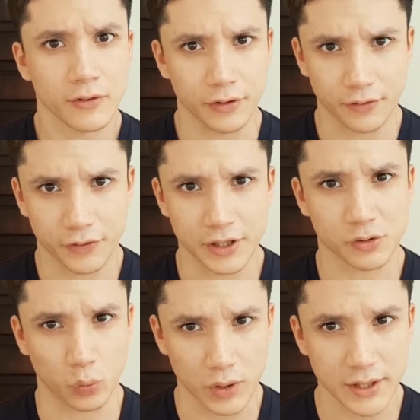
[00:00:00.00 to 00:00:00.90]
for the
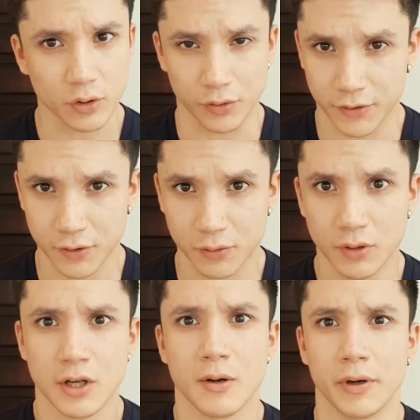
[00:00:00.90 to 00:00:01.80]
first week or
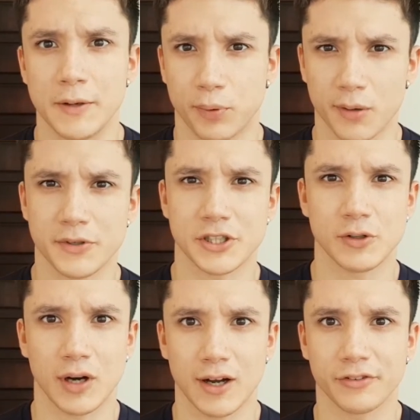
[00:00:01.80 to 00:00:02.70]
two, but I promise
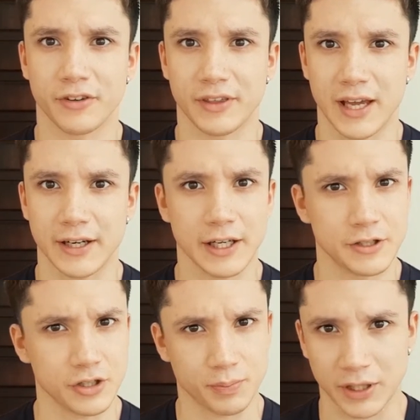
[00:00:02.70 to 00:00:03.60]
you after that
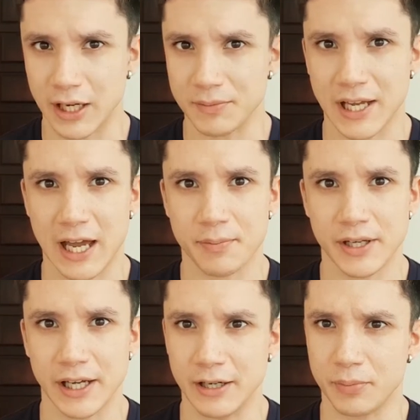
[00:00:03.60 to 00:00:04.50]
it just becomes
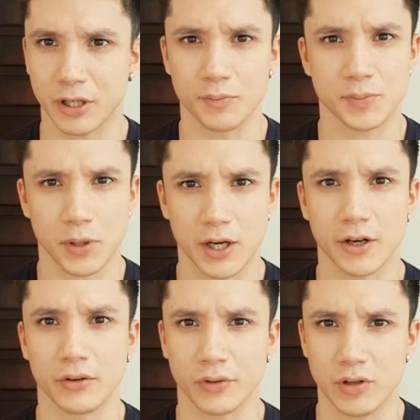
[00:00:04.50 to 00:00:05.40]
habit and it becomes
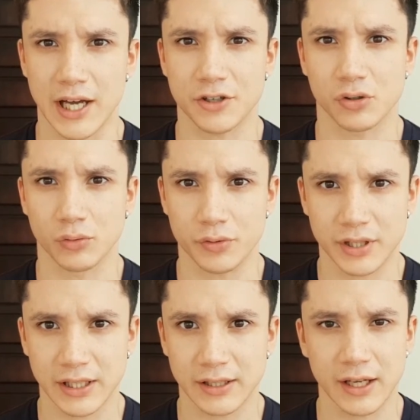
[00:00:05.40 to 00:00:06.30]
part of your natural
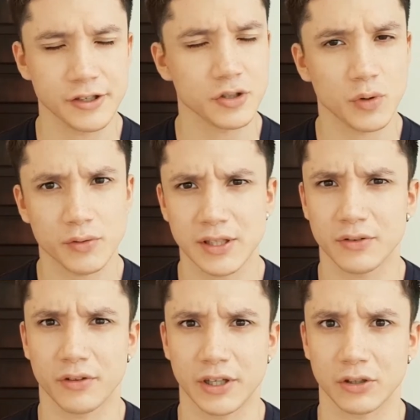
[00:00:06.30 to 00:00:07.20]
routine and you won't
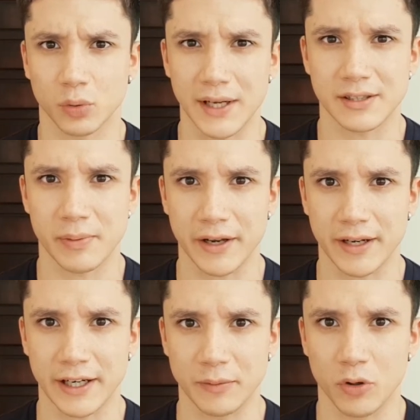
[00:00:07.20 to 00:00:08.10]
even think twice about
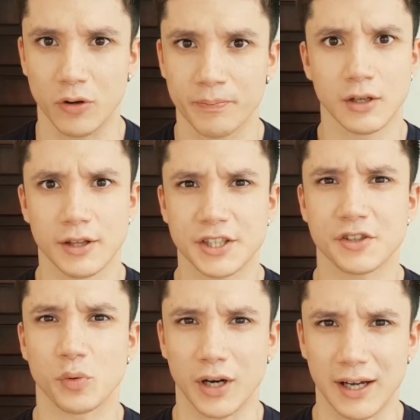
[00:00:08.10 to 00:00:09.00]
it anymore. This
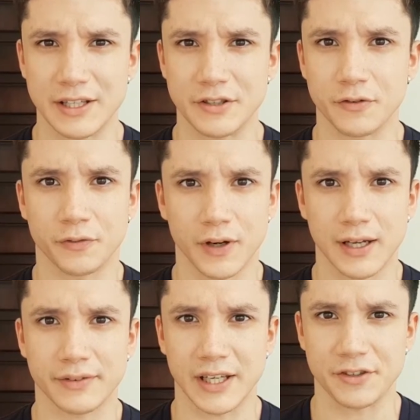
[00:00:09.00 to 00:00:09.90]
is what I do
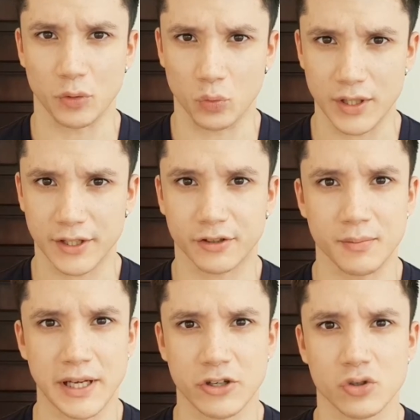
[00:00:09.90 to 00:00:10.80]
5 days a week to
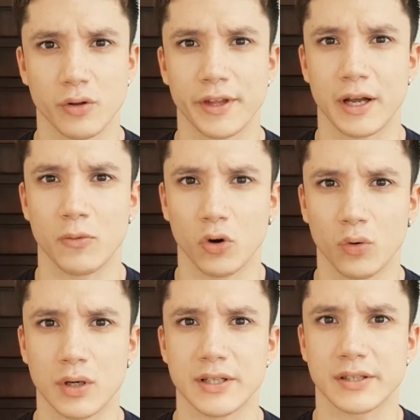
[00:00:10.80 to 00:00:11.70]
make sure that I'm
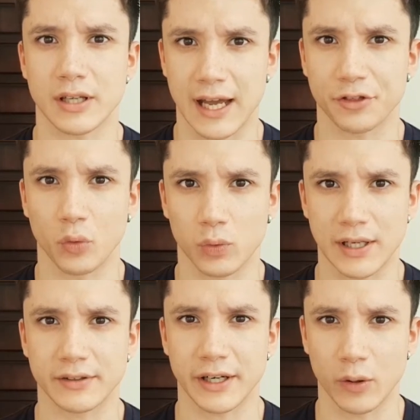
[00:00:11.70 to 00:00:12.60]
always at the
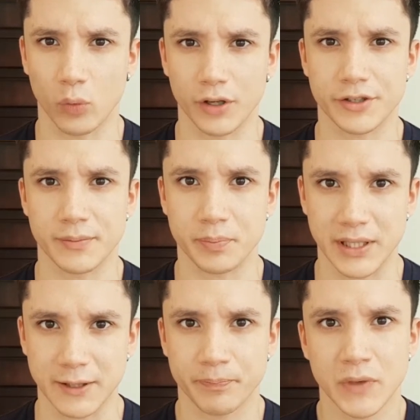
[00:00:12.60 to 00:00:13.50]
weight that I want to
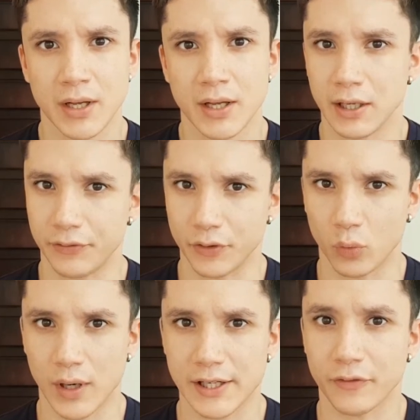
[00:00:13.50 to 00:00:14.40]
be. If
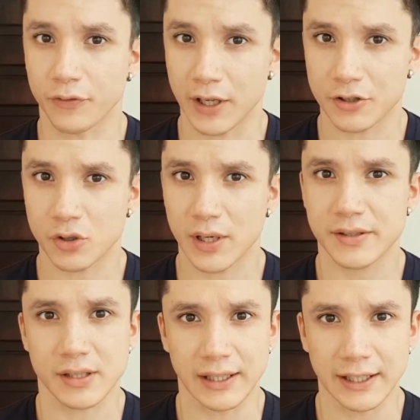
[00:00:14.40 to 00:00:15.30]
your weight
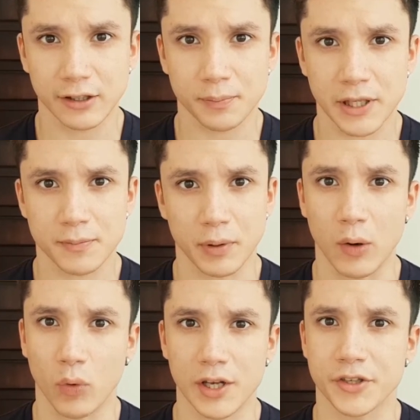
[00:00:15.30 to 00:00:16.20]
fluctuates a little bit
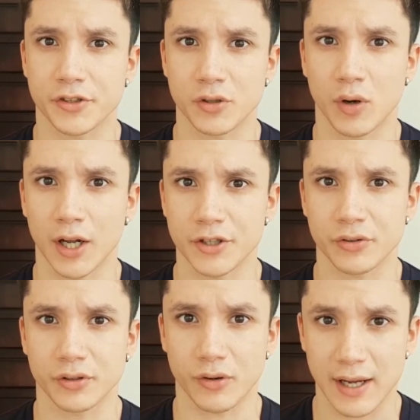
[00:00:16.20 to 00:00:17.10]
by 100 to
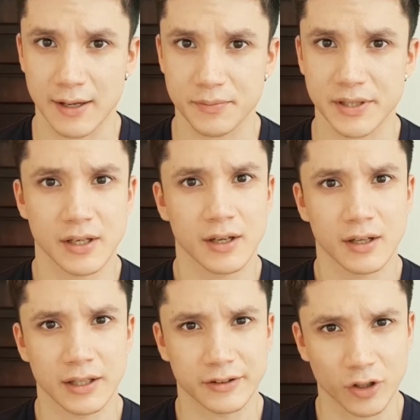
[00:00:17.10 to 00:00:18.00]
200 grams,
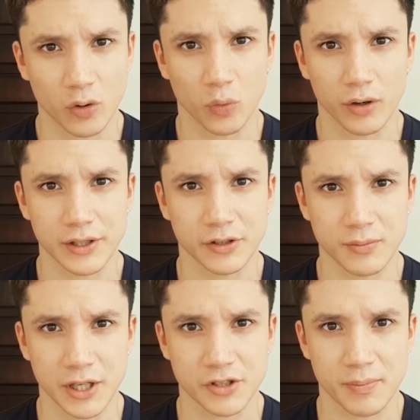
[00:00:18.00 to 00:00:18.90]
Don't worry
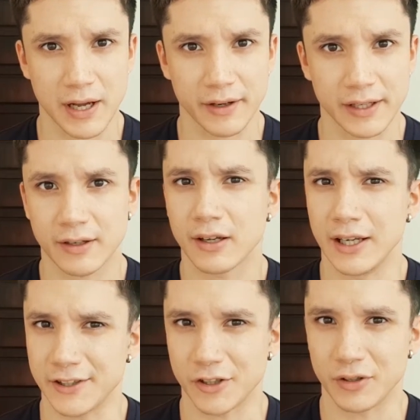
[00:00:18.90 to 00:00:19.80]
too much about it.
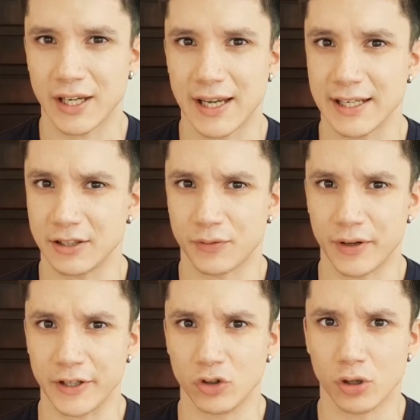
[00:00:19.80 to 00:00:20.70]
It's okay, it's
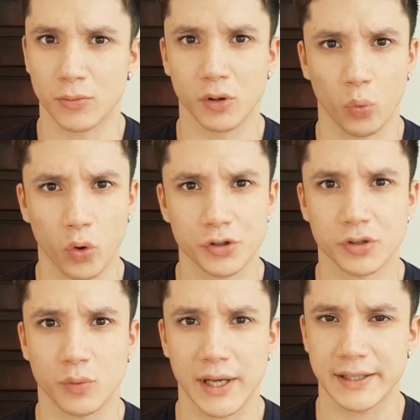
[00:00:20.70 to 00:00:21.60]
very normal.
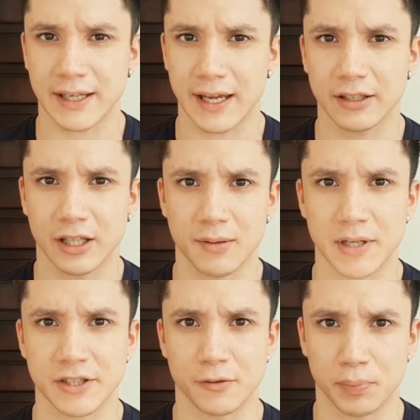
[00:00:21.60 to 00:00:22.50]
Water weight can come
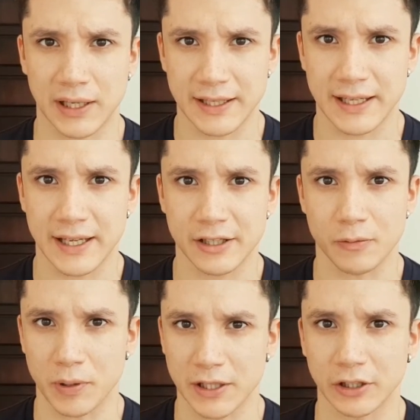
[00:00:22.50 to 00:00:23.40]
into play here
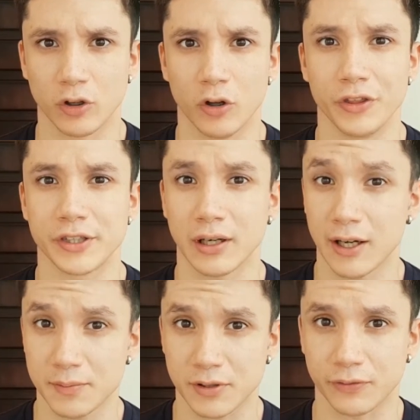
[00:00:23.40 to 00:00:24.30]
depending on the
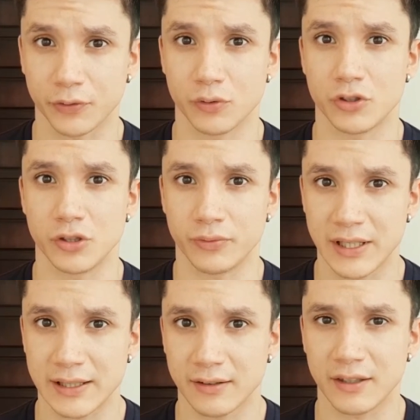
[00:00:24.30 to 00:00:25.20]
types of foods
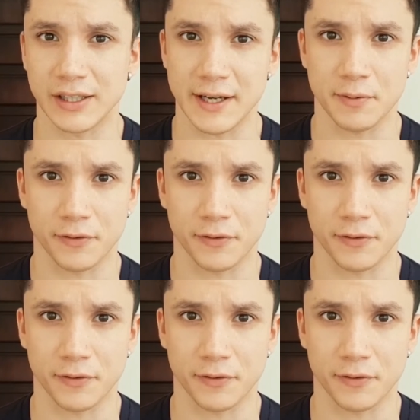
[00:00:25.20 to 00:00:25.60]
you've eaten the day